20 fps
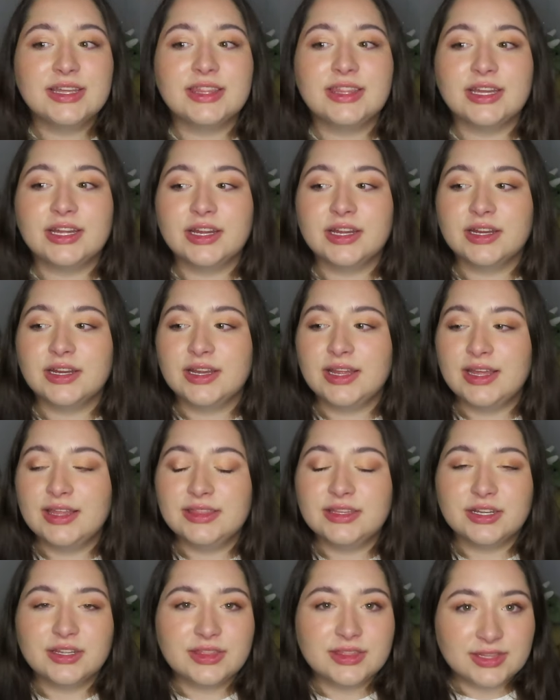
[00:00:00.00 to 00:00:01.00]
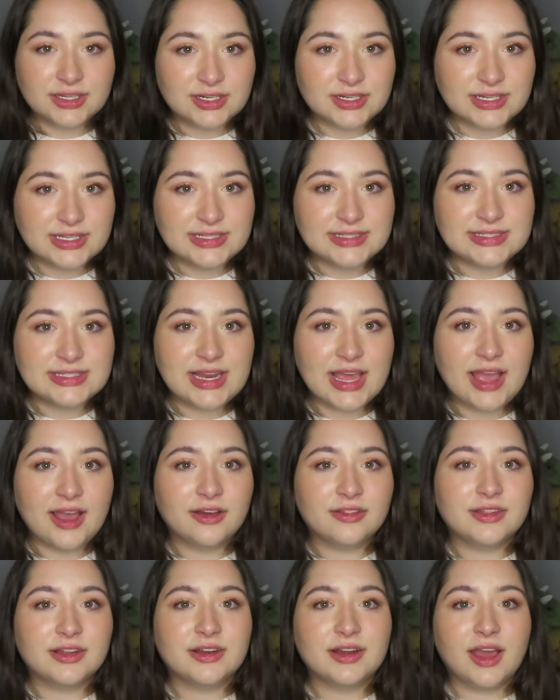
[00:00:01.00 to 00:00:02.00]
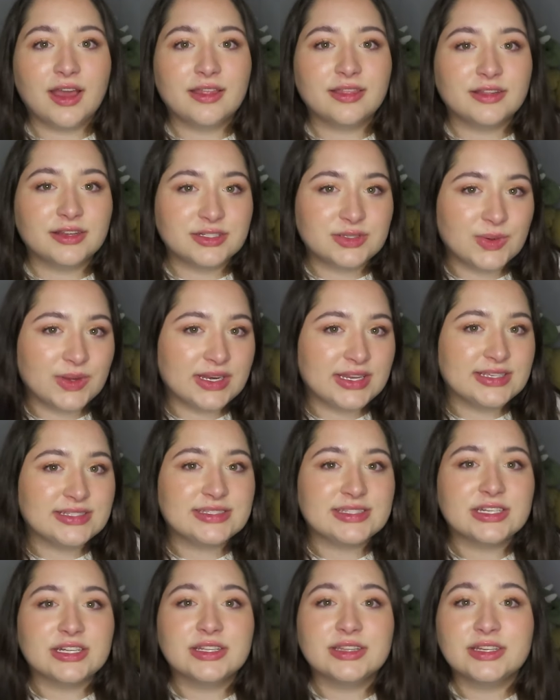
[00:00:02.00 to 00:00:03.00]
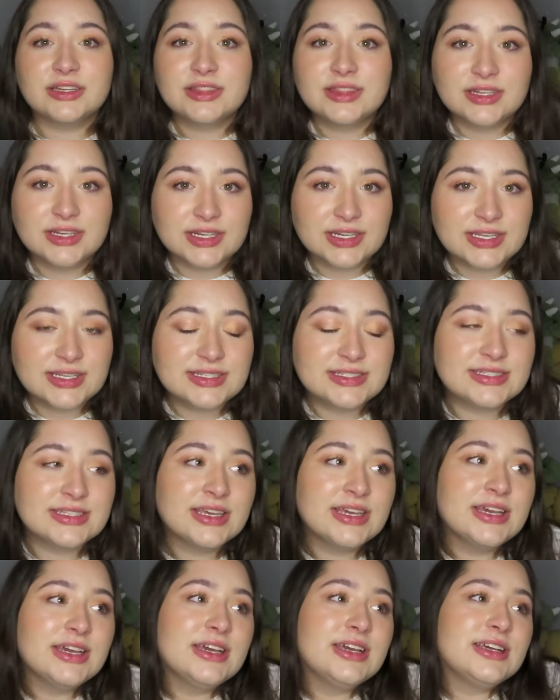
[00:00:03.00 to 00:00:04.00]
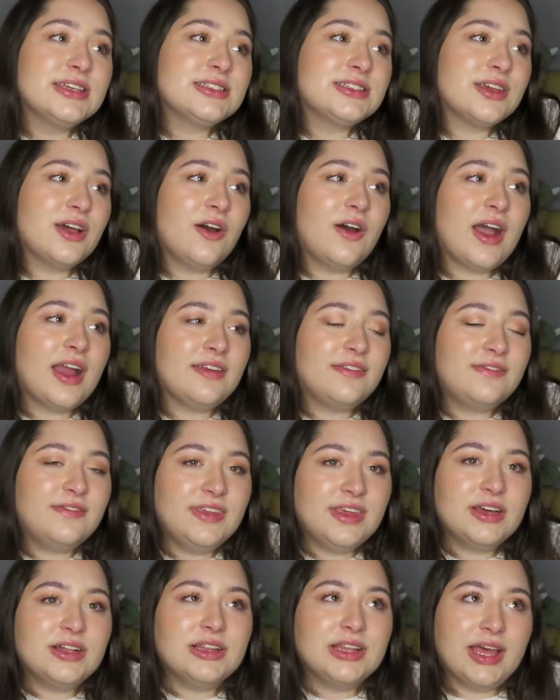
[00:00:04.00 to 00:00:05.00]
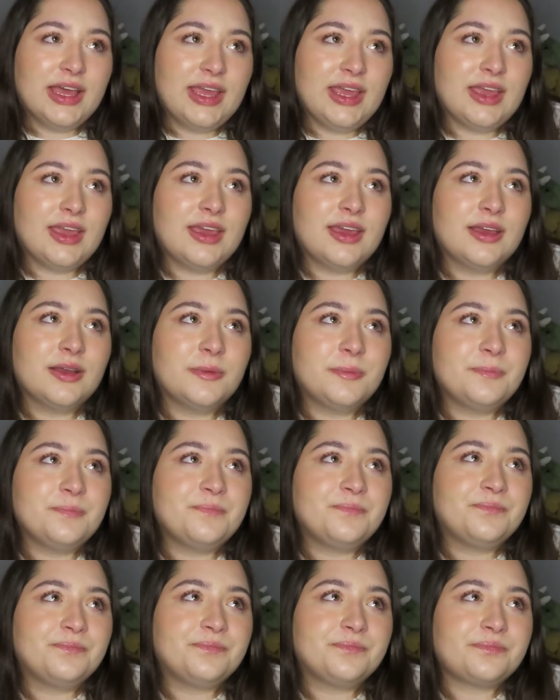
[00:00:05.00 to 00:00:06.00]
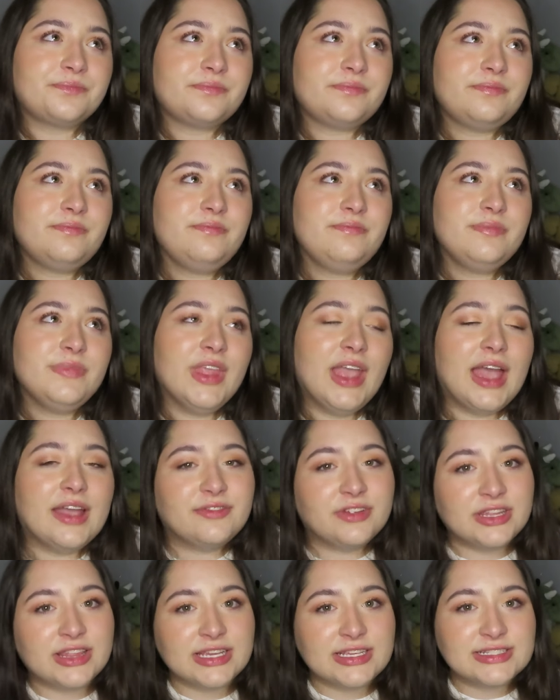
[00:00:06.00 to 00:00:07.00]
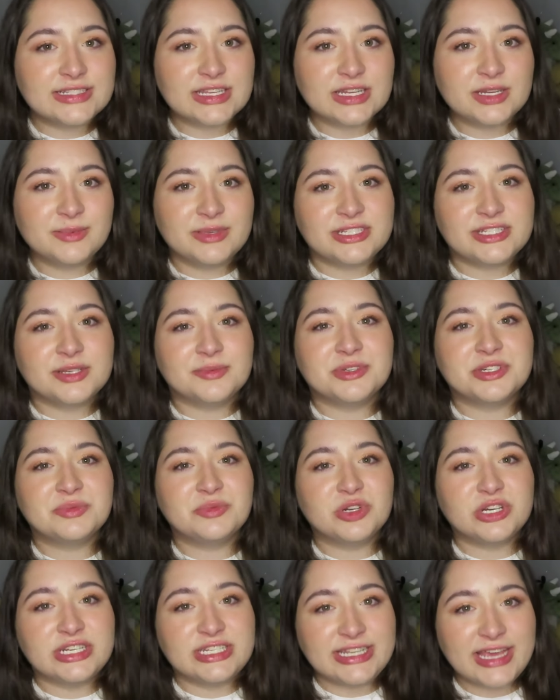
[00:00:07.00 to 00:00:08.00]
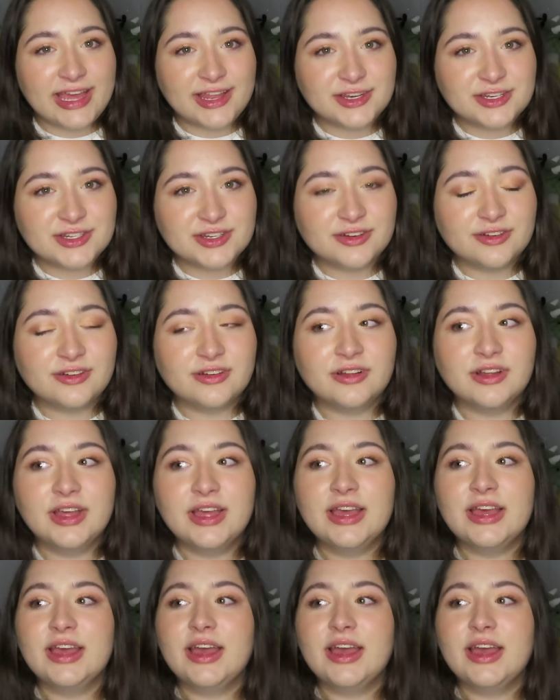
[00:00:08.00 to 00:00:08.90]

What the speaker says: They're in their 30s now. They're not in their 20s. They're in their 30s. So I feel like everything is going to be so much more intentional.